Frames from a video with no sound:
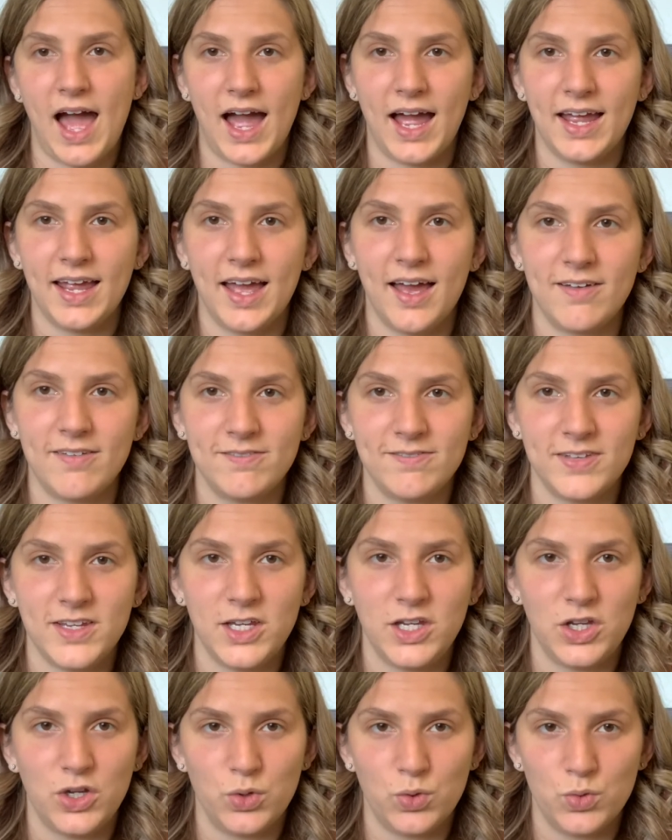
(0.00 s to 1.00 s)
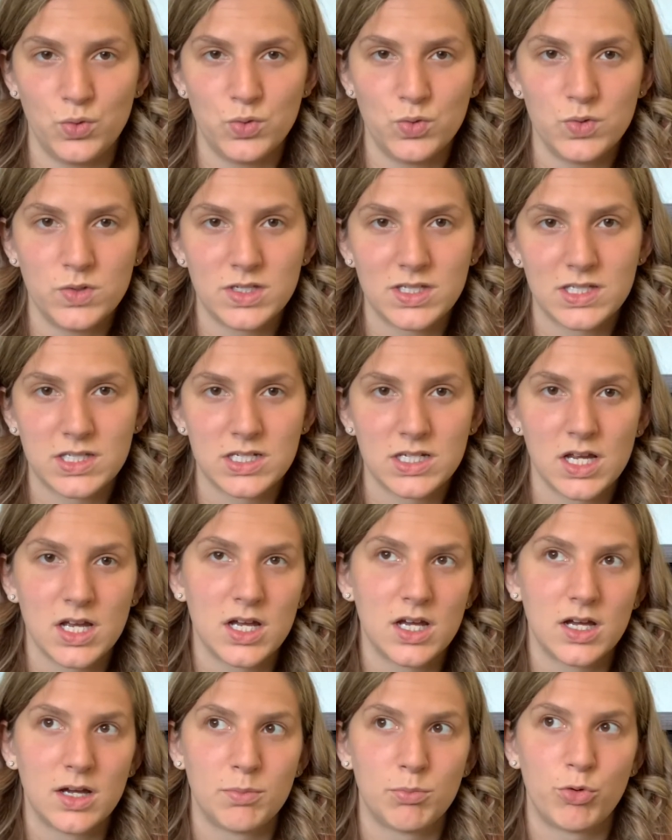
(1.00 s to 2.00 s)
I have used
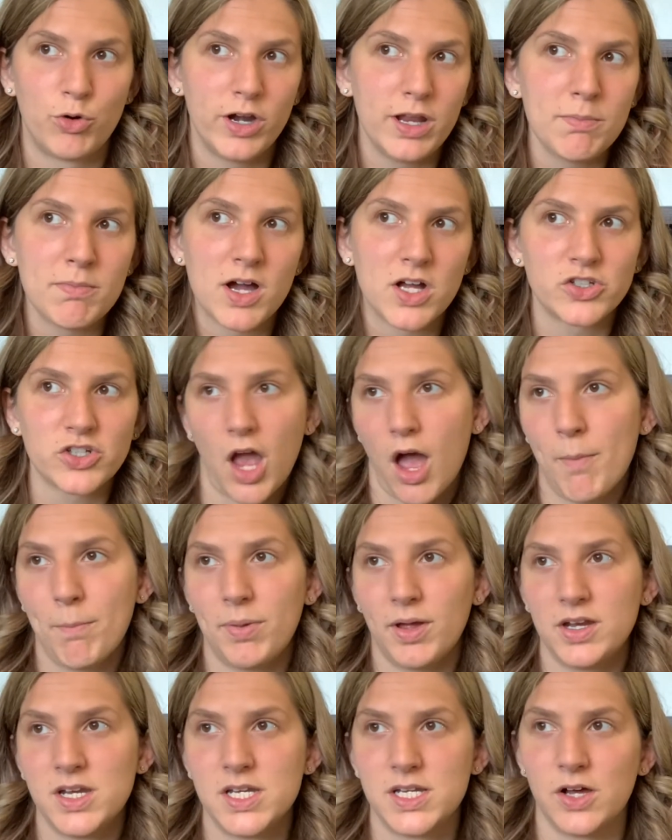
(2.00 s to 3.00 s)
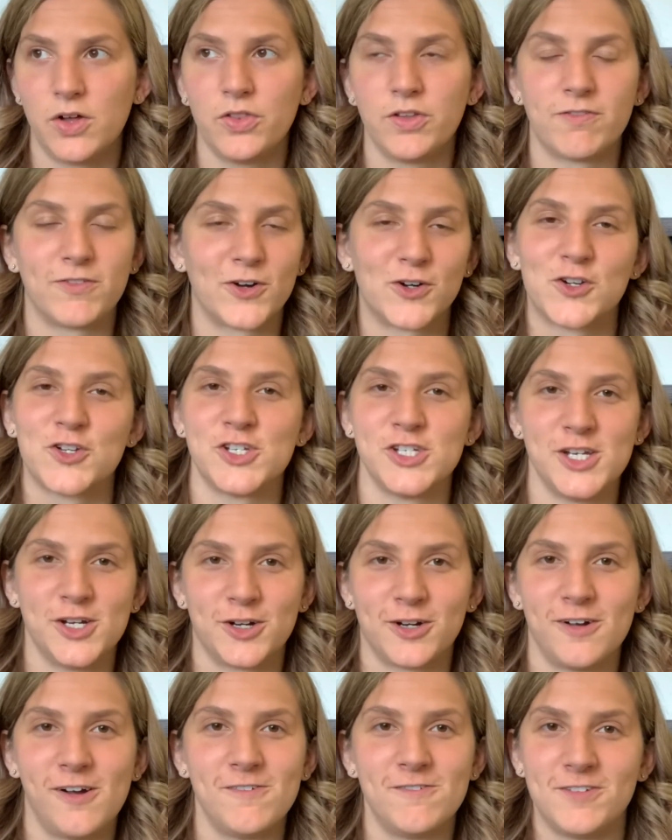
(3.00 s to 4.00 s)
pretty much up until the first
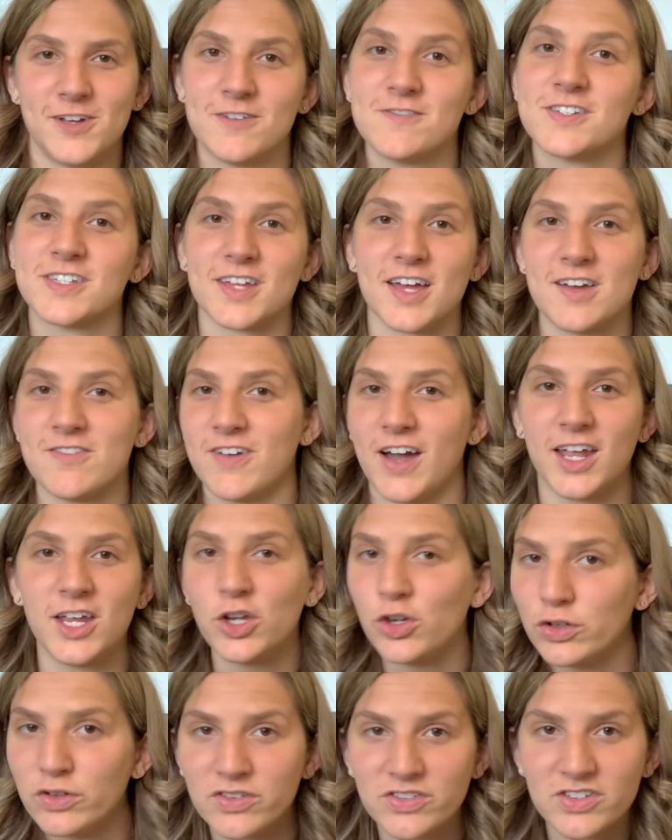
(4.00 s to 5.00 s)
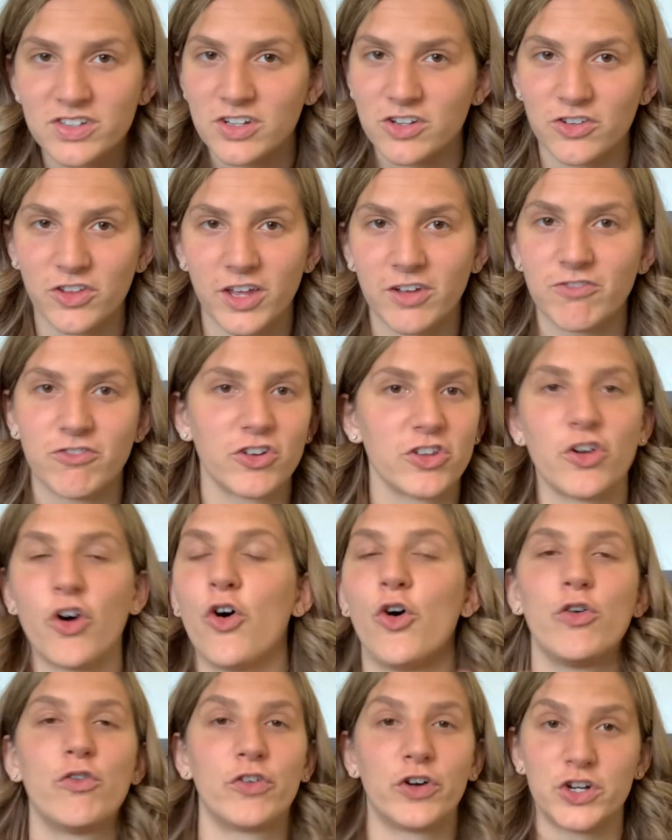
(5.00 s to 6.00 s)
year of Viv's life. I used, like for the
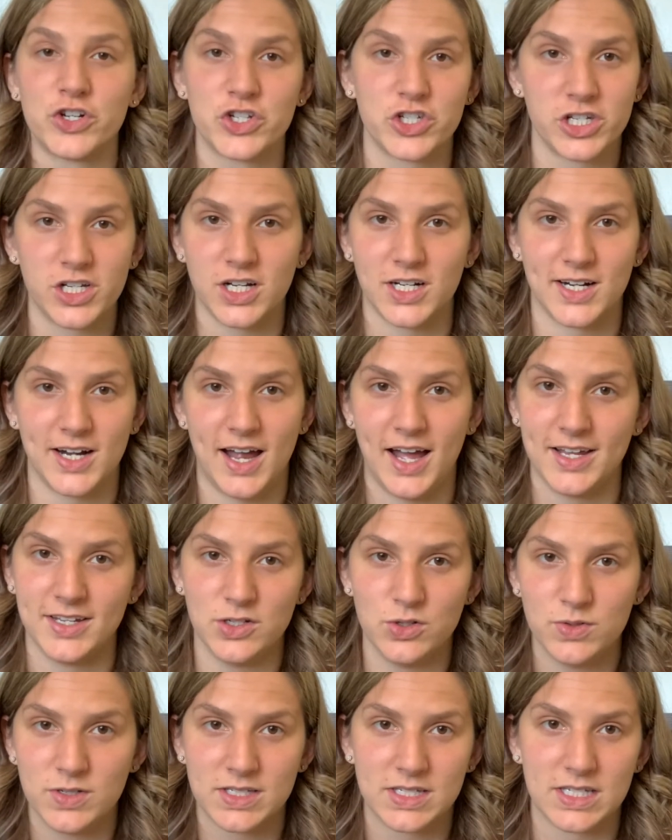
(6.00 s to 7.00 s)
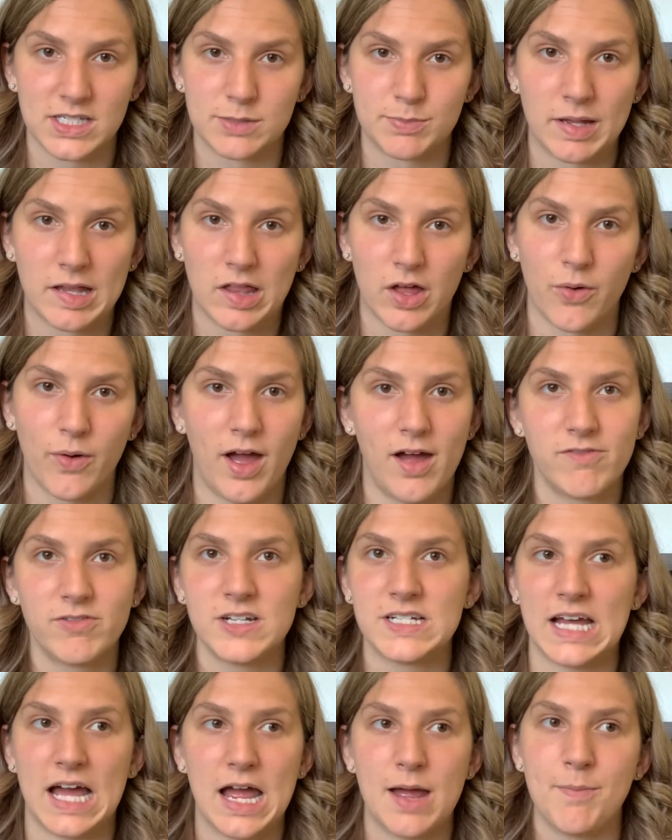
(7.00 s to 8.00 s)
whole first year, I used this pillow. Every
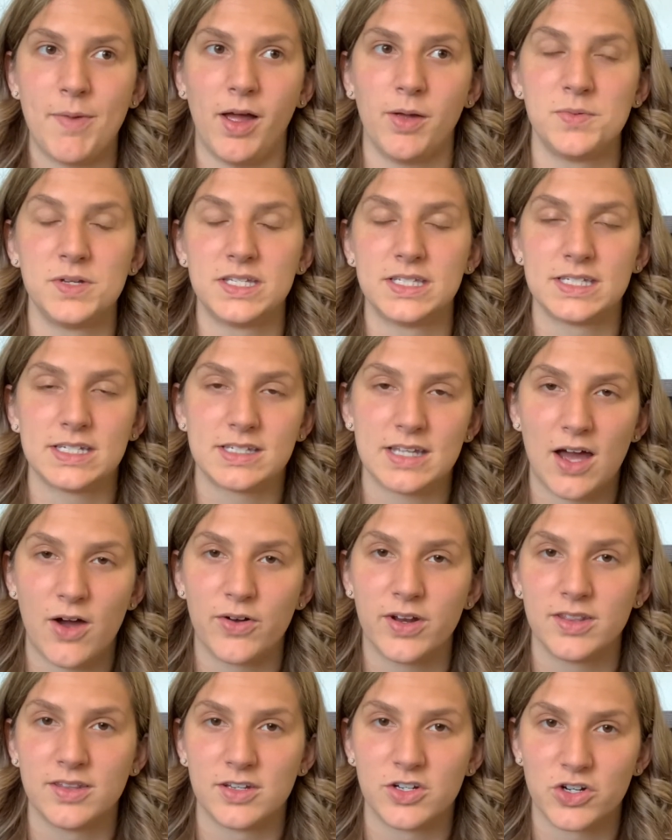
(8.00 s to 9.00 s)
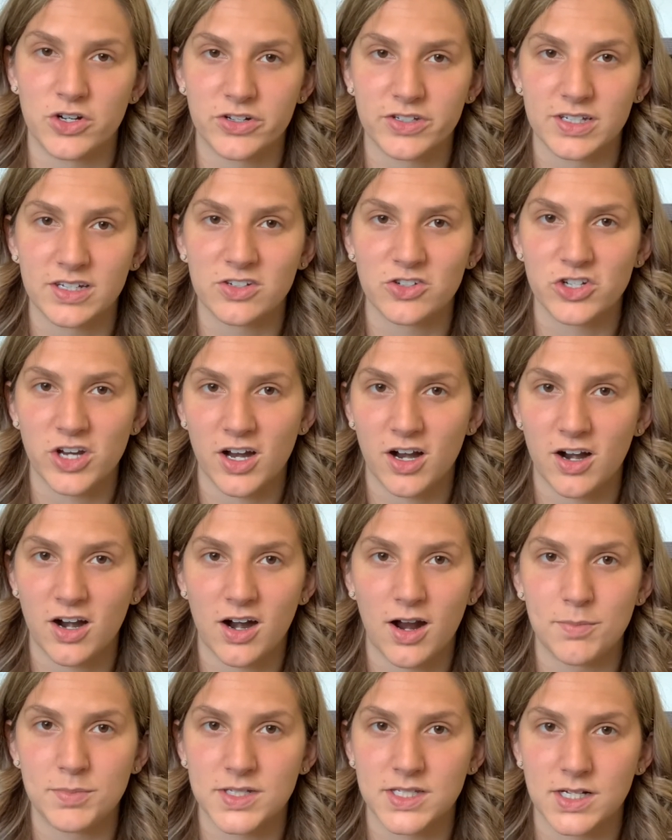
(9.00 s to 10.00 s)
time I would sit down in the nursing chair
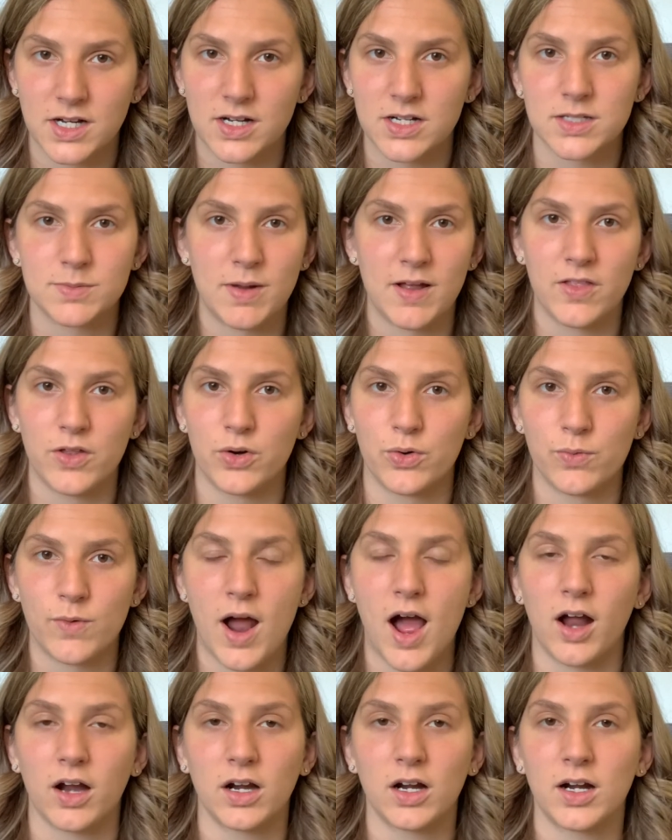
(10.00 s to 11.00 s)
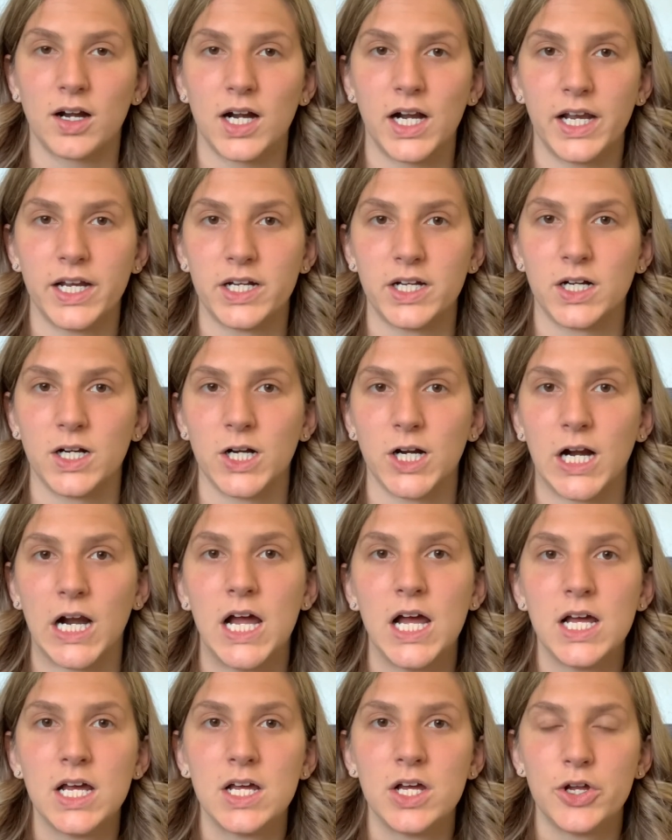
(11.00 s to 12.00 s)
upstairs, my little rocker in her
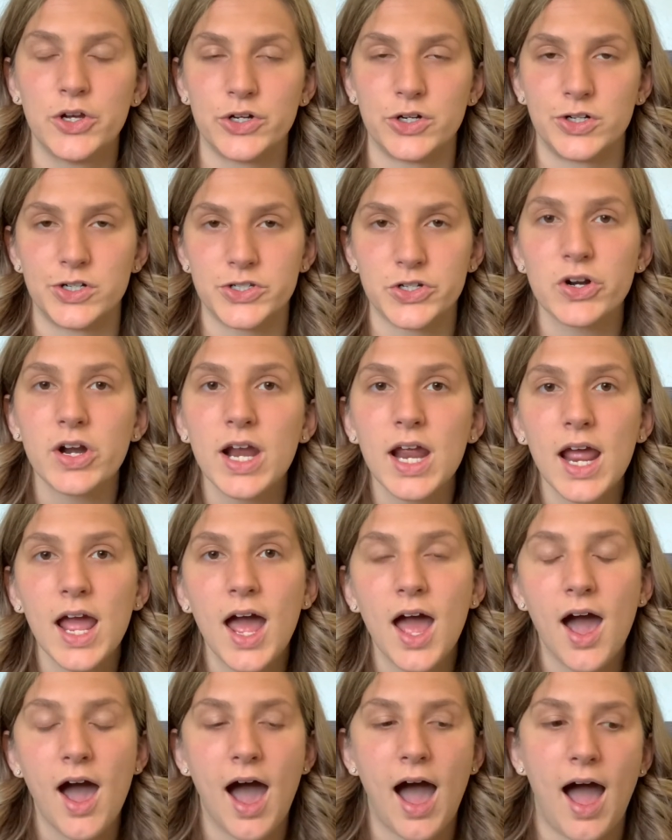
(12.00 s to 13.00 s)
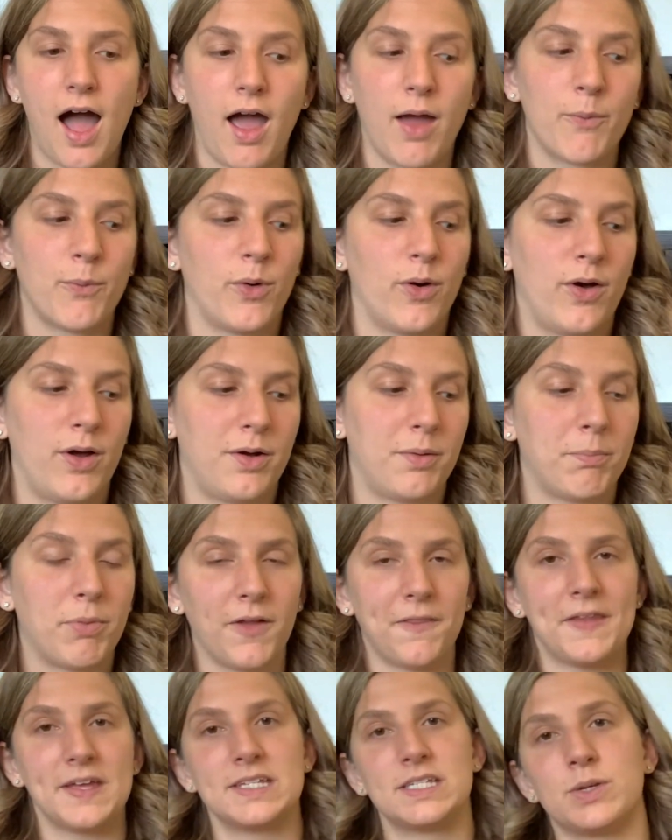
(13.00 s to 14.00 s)
nursery, I would
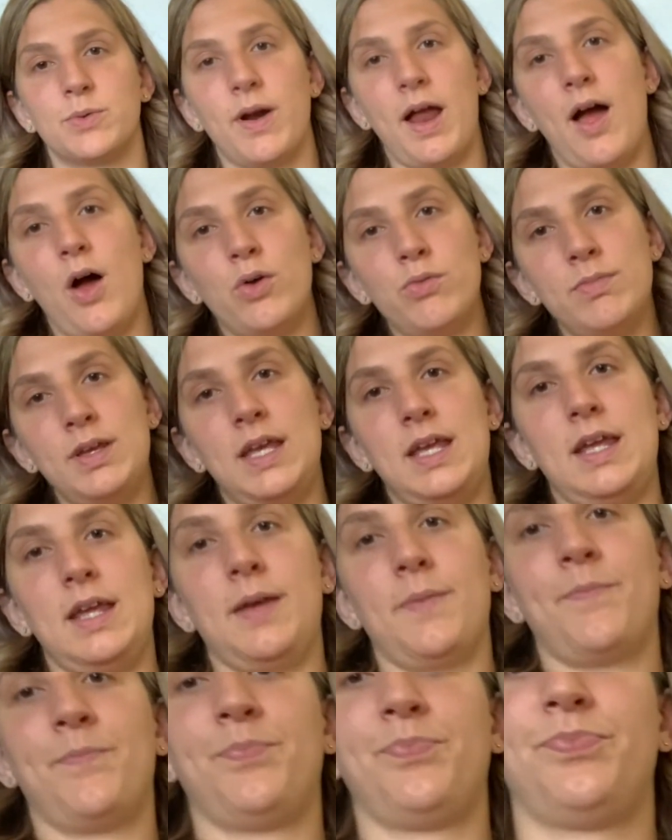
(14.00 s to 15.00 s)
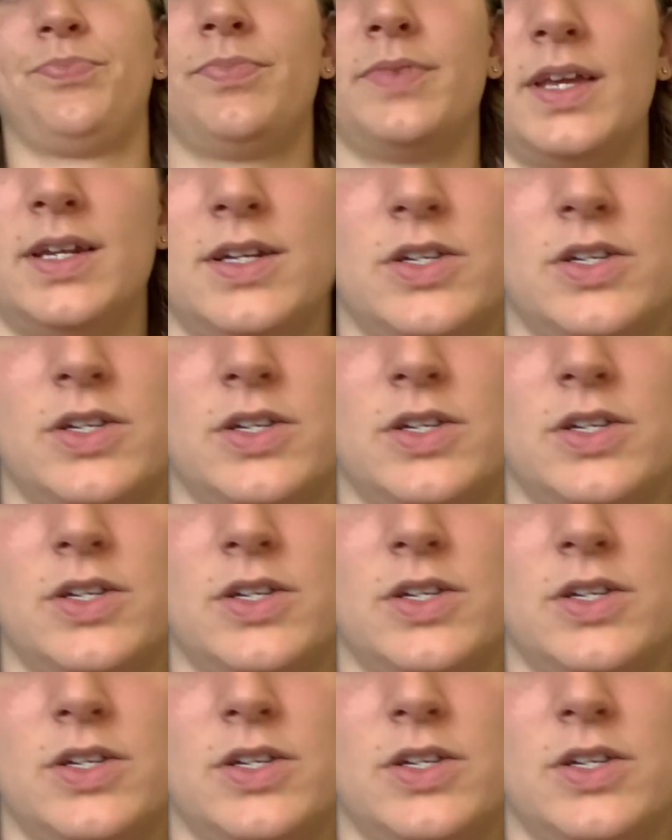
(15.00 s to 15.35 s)
put this around me and